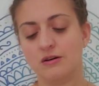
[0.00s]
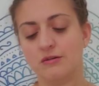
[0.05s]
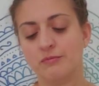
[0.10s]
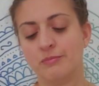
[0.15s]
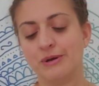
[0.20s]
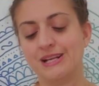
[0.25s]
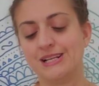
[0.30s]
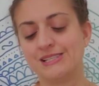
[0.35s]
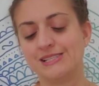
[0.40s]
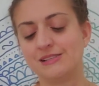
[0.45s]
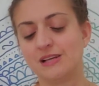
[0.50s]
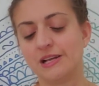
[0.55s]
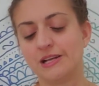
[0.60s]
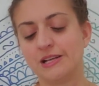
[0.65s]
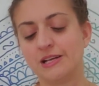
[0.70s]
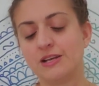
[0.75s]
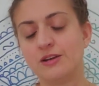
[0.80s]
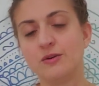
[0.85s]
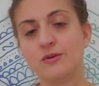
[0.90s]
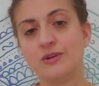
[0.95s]
But it's not
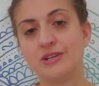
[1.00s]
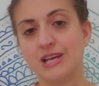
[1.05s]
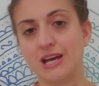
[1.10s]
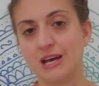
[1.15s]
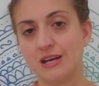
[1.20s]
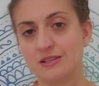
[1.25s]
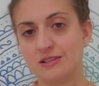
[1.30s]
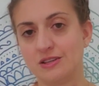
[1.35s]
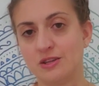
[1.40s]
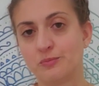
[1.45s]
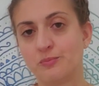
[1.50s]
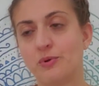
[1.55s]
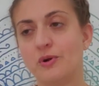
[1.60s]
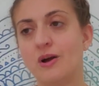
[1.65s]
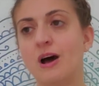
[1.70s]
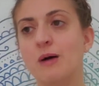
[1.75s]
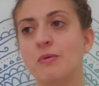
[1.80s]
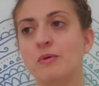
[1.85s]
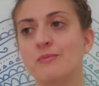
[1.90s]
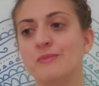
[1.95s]
here yet. The
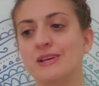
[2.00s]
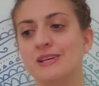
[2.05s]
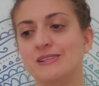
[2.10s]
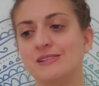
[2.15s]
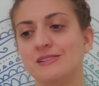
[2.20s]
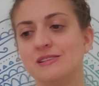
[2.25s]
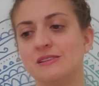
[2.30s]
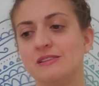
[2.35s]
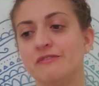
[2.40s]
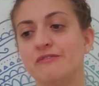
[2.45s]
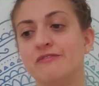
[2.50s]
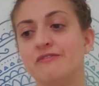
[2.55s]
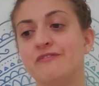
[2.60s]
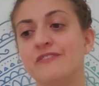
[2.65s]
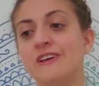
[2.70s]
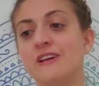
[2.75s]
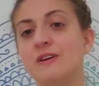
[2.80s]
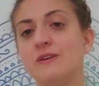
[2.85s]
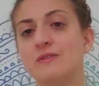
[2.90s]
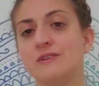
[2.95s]
problem is the
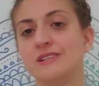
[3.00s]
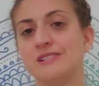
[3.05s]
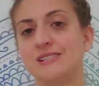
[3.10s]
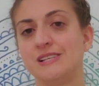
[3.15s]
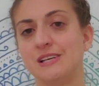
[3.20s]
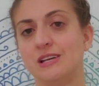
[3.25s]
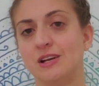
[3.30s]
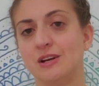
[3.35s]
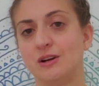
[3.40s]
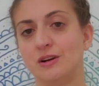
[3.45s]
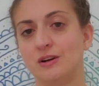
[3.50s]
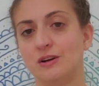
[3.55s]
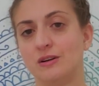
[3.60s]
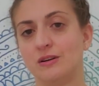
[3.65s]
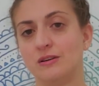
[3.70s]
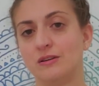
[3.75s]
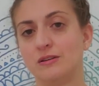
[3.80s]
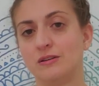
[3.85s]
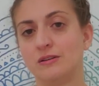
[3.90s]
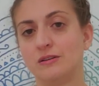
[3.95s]
fear is here.
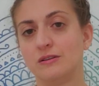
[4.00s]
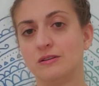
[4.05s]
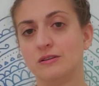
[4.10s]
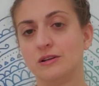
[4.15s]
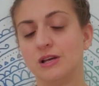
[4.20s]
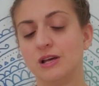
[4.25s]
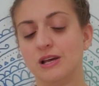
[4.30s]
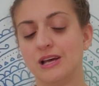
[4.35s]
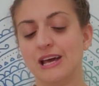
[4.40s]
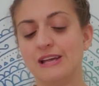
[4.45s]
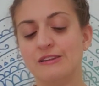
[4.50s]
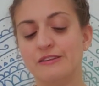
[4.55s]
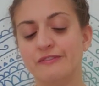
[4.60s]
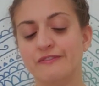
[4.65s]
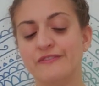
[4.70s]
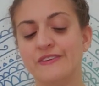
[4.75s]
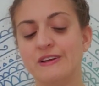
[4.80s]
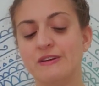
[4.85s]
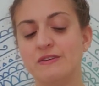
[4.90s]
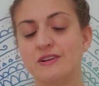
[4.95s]
And the
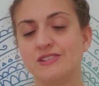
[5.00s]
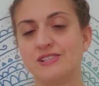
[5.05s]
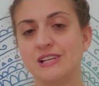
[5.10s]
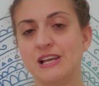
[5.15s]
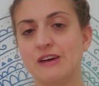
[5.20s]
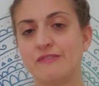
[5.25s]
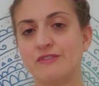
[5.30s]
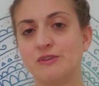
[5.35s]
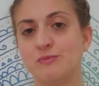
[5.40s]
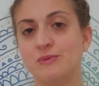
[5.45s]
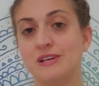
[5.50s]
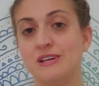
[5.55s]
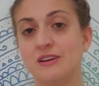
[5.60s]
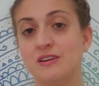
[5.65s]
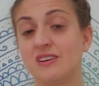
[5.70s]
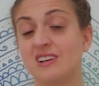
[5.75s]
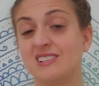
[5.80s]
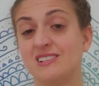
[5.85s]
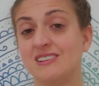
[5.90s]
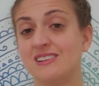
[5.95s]
fear doesn't have to be here
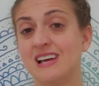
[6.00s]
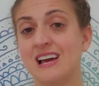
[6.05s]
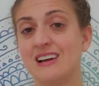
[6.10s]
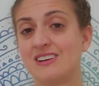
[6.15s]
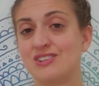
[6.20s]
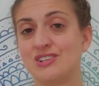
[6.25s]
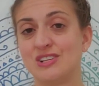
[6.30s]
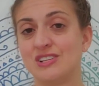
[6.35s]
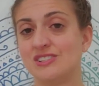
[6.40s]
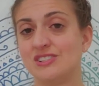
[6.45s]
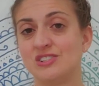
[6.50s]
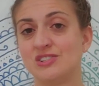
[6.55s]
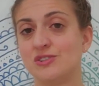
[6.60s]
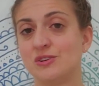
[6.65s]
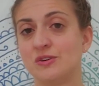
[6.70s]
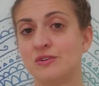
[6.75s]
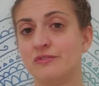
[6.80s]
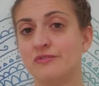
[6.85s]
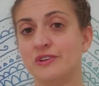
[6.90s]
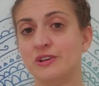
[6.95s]
because it actually doesn't
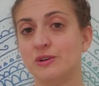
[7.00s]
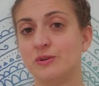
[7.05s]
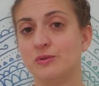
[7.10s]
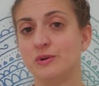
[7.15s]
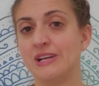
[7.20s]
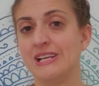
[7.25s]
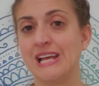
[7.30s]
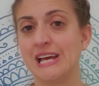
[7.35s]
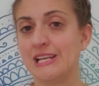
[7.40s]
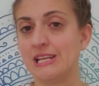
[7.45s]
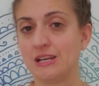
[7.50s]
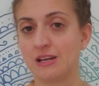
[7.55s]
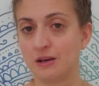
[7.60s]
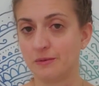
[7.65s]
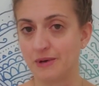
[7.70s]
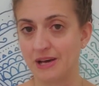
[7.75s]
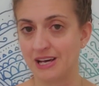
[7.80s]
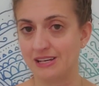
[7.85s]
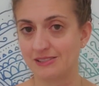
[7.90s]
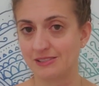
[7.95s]
serve you in any
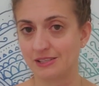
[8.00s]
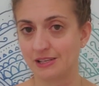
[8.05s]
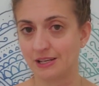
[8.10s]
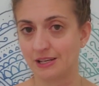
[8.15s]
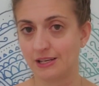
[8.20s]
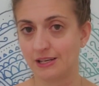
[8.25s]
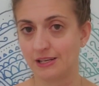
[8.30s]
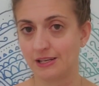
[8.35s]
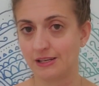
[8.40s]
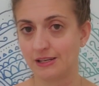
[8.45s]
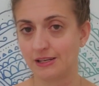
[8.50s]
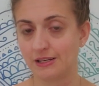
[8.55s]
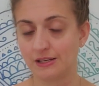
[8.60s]
capacity.